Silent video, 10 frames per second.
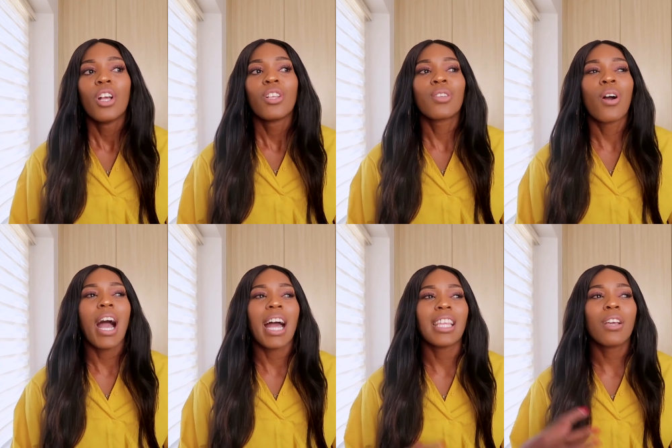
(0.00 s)
So
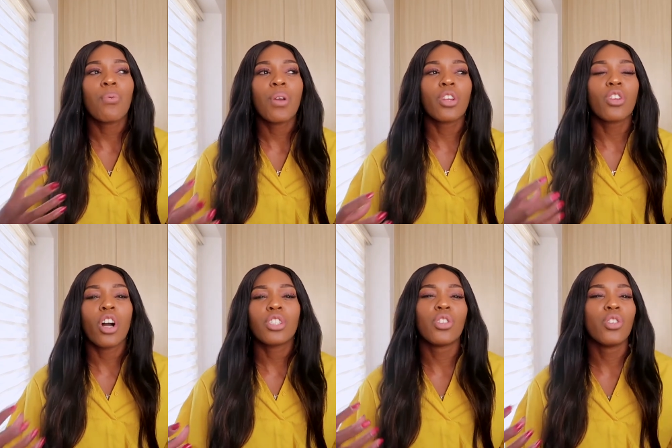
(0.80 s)
I think we're
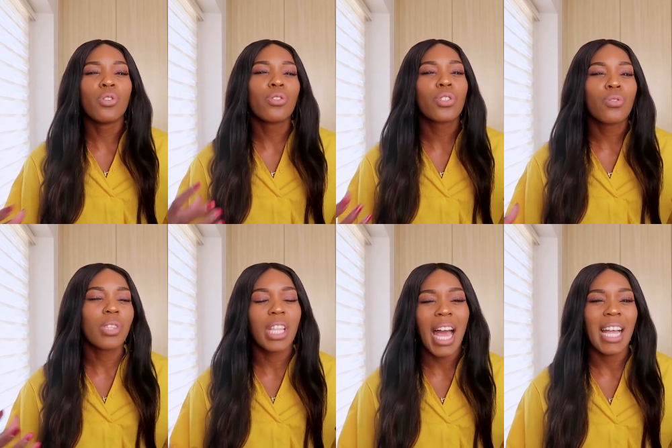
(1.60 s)
not used to
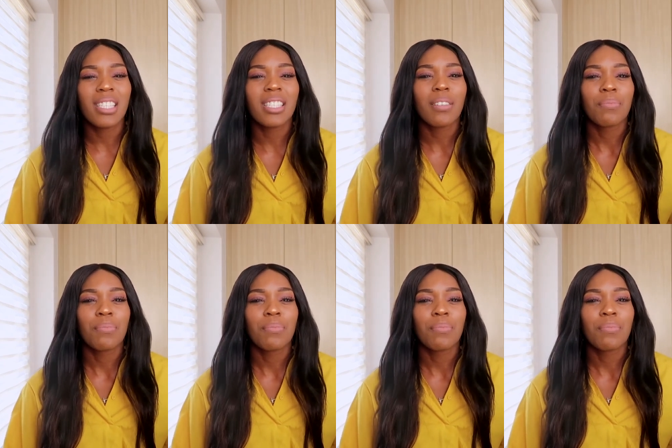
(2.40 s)
that